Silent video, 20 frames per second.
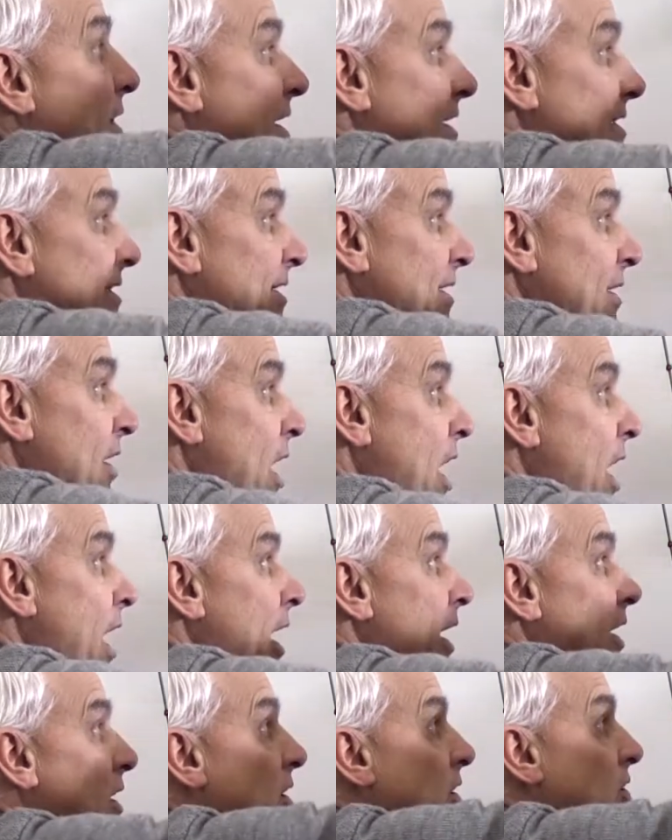this
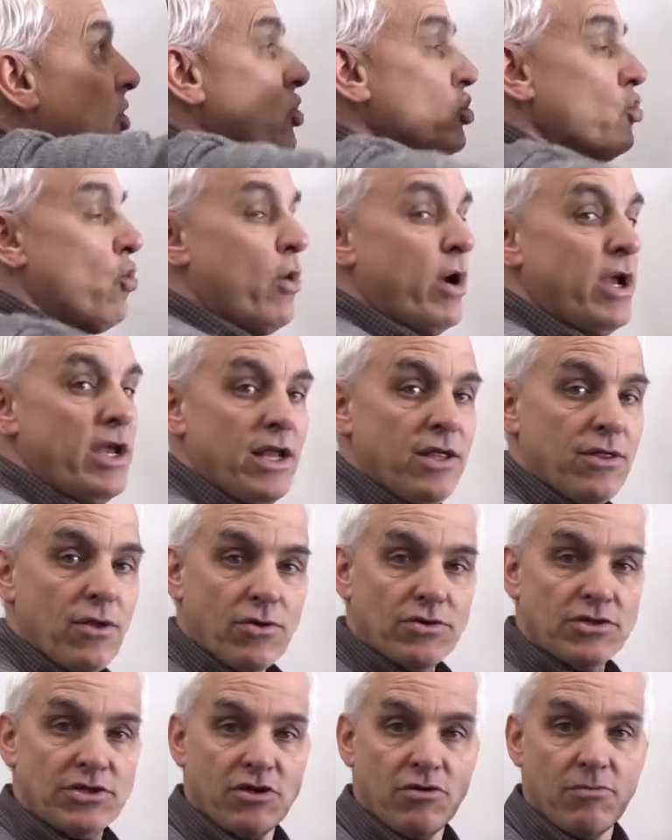line joining
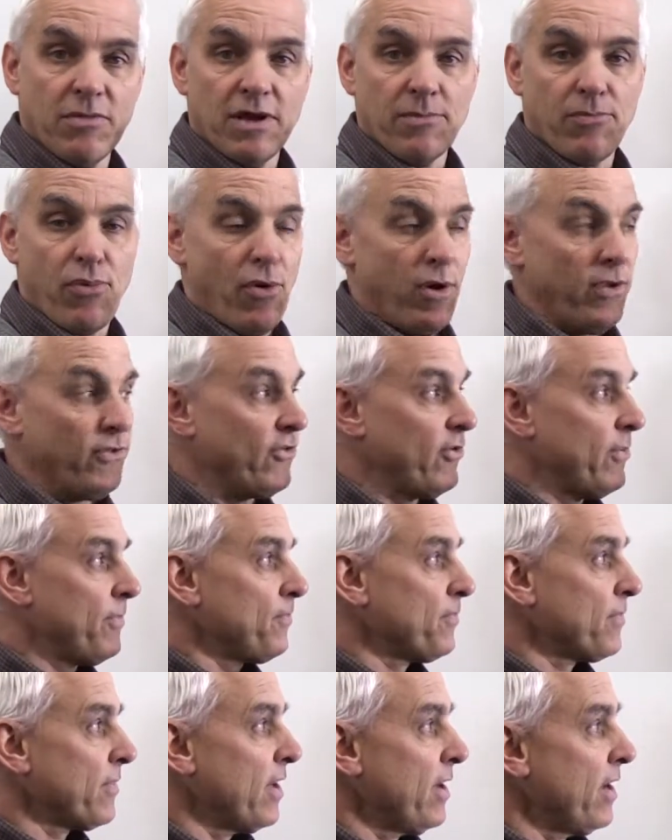those 2 midpoints.
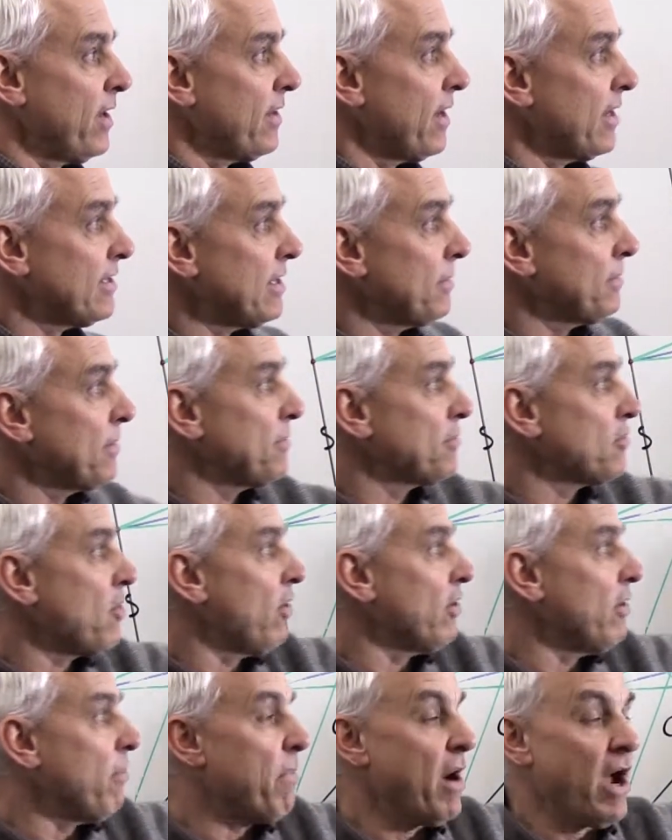That's sometimes
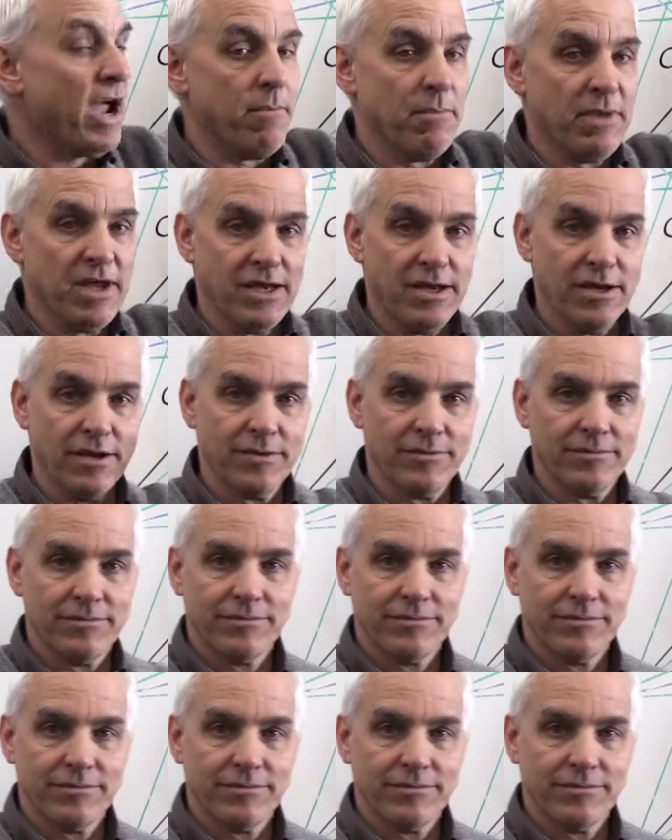called a bimedian.